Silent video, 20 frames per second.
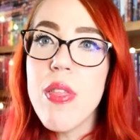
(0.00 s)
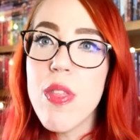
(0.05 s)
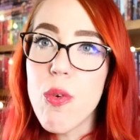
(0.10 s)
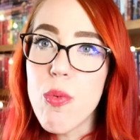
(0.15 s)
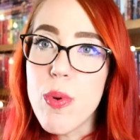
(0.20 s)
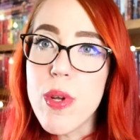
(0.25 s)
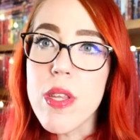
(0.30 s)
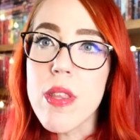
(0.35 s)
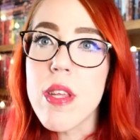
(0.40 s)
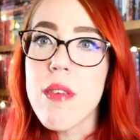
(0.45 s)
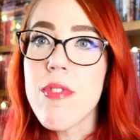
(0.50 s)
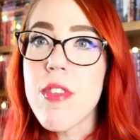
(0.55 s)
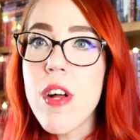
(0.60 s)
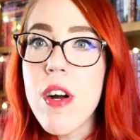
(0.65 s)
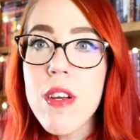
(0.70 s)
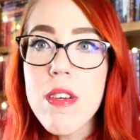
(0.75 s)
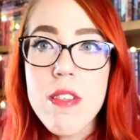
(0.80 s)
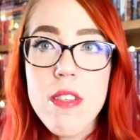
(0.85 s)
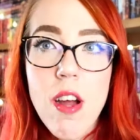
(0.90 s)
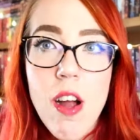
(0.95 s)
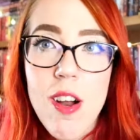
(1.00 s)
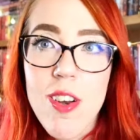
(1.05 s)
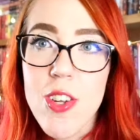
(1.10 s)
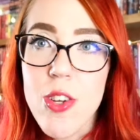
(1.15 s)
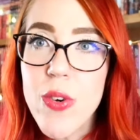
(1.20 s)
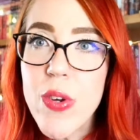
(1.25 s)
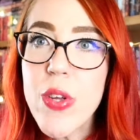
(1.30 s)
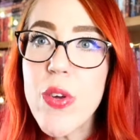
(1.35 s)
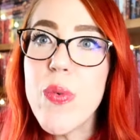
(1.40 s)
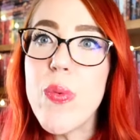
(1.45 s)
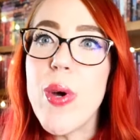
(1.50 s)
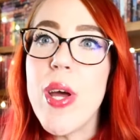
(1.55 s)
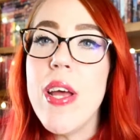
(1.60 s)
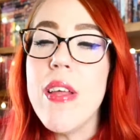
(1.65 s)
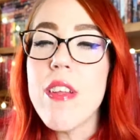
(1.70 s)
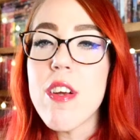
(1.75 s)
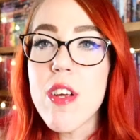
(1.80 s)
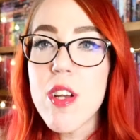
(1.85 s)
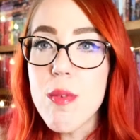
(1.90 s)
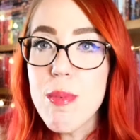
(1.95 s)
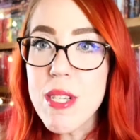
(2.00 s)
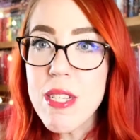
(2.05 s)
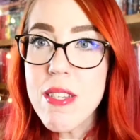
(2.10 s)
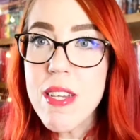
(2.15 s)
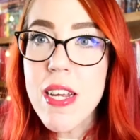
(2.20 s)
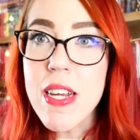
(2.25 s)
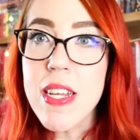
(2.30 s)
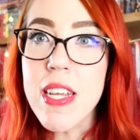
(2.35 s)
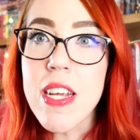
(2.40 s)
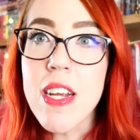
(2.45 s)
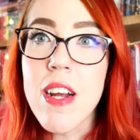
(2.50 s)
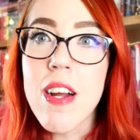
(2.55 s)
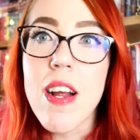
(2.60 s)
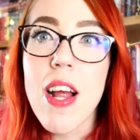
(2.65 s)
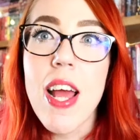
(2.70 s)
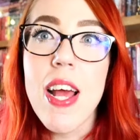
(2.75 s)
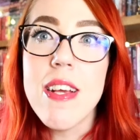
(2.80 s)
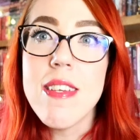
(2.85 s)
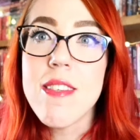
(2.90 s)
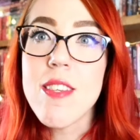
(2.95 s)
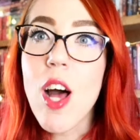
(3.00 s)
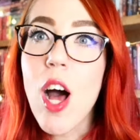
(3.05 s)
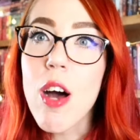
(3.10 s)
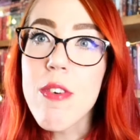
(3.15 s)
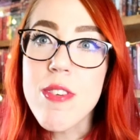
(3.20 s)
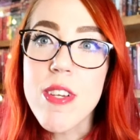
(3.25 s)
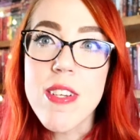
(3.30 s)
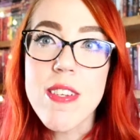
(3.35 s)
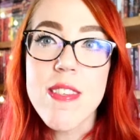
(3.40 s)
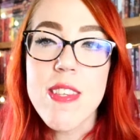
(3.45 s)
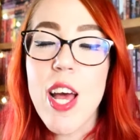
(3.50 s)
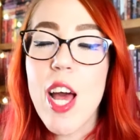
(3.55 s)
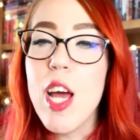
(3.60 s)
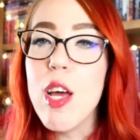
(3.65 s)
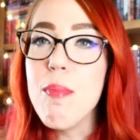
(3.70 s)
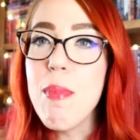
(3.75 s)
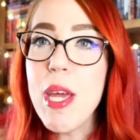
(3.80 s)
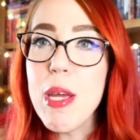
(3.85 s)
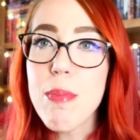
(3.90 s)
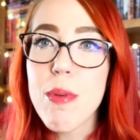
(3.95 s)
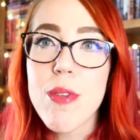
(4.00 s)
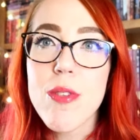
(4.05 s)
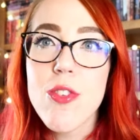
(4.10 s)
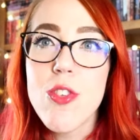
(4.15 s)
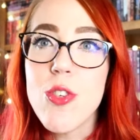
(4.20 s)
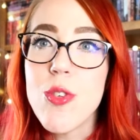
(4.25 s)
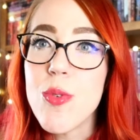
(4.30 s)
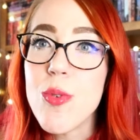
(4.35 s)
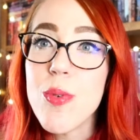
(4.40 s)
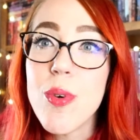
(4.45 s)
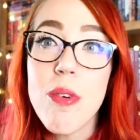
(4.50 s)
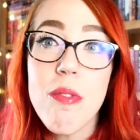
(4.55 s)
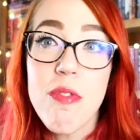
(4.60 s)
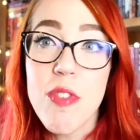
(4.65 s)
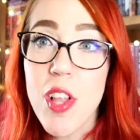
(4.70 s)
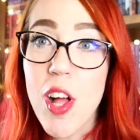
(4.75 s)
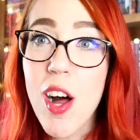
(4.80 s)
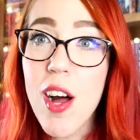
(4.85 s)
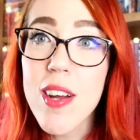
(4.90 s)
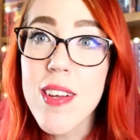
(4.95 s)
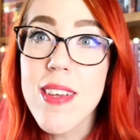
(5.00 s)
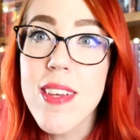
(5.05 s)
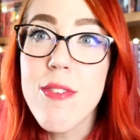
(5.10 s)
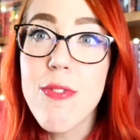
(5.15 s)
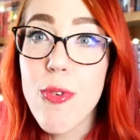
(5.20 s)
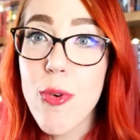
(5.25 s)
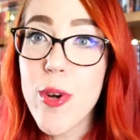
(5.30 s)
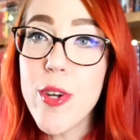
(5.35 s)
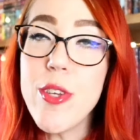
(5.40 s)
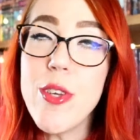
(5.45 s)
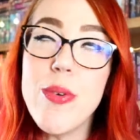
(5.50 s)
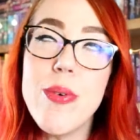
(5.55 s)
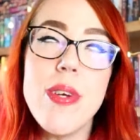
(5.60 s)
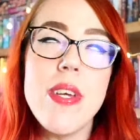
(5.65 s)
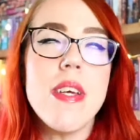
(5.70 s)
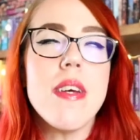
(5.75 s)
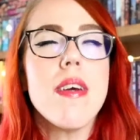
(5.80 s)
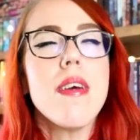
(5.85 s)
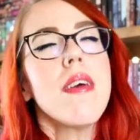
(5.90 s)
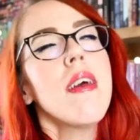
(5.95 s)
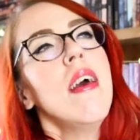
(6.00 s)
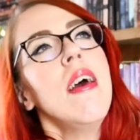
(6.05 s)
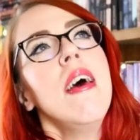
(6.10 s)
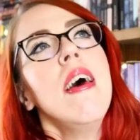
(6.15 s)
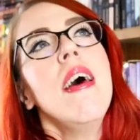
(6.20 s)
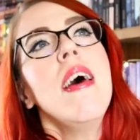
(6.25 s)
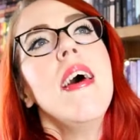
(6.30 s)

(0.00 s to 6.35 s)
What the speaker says: The weekly vlogs aren't going away. They're going to be staying here as often as I am able to vlog for you here.